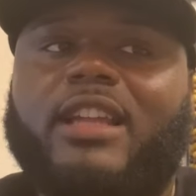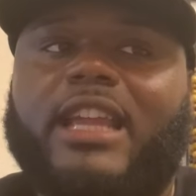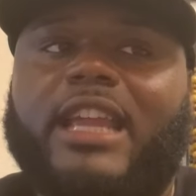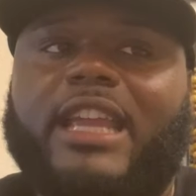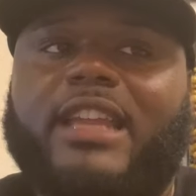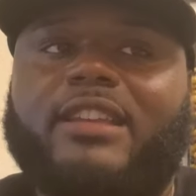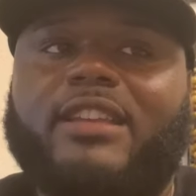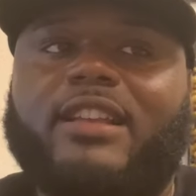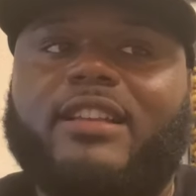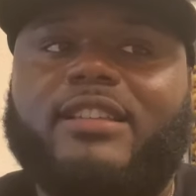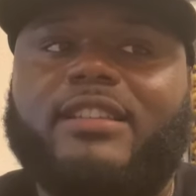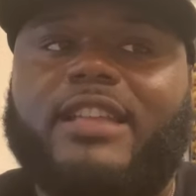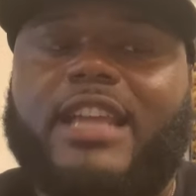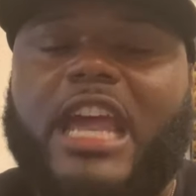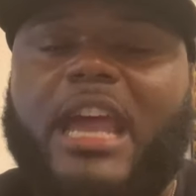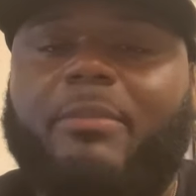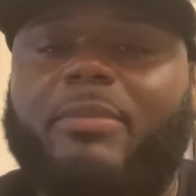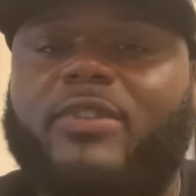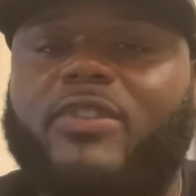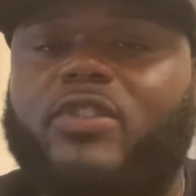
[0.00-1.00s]
it doesn't
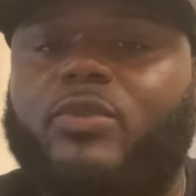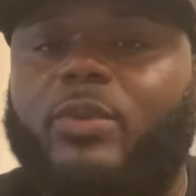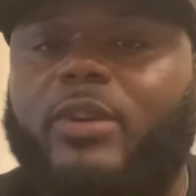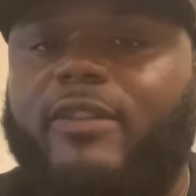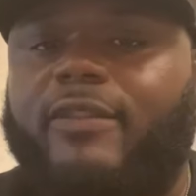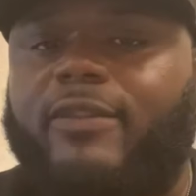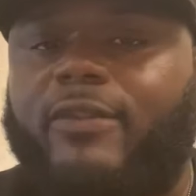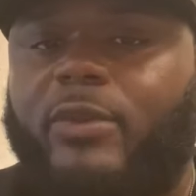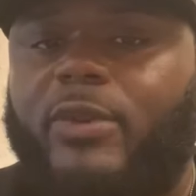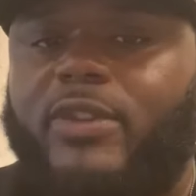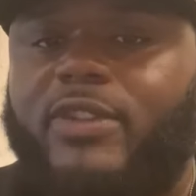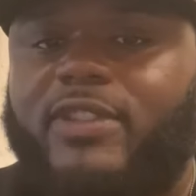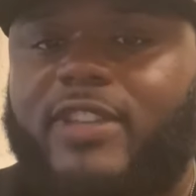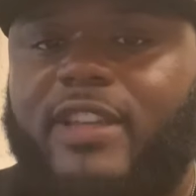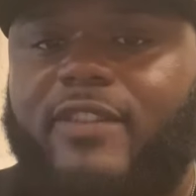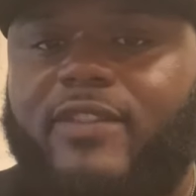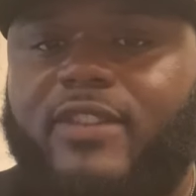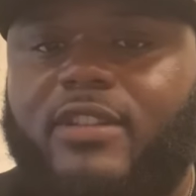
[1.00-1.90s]
happen 24/7.